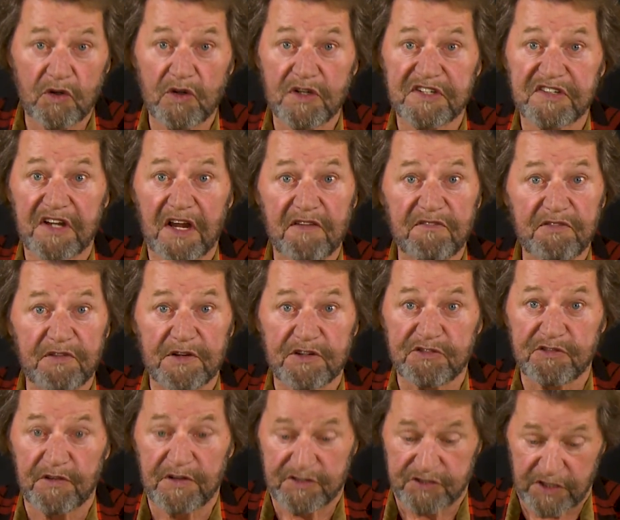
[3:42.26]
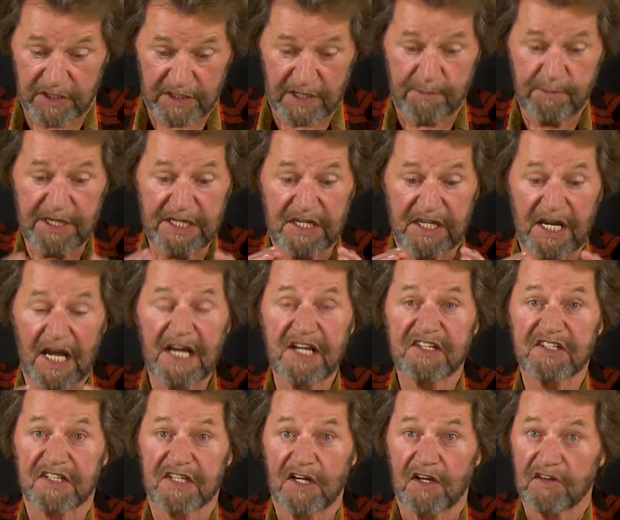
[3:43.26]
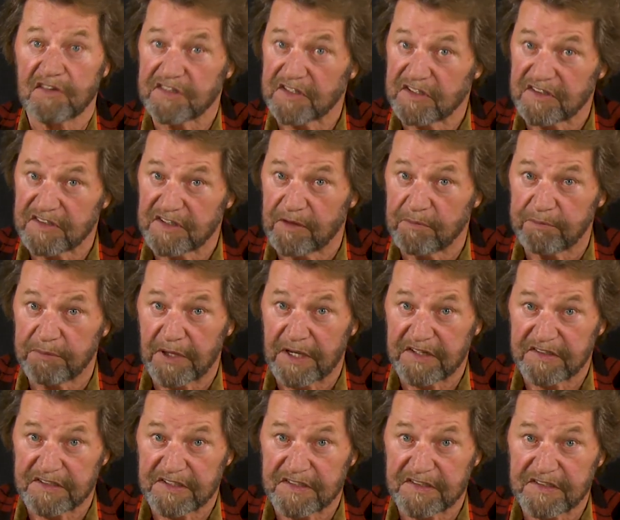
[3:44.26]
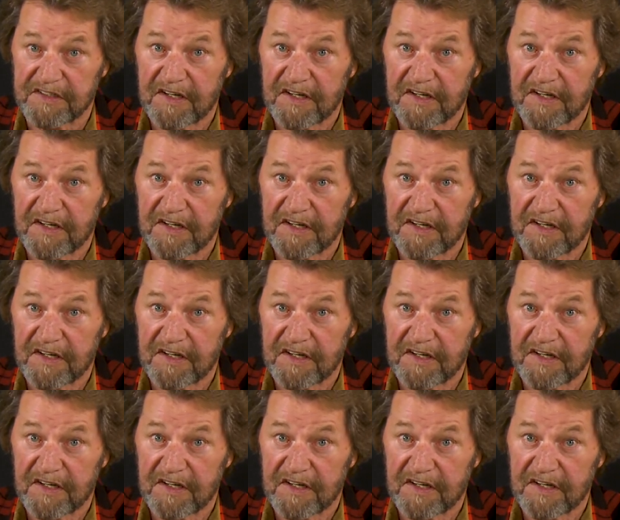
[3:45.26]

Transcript: good sunfish fishing. I mean, nice gills in some places.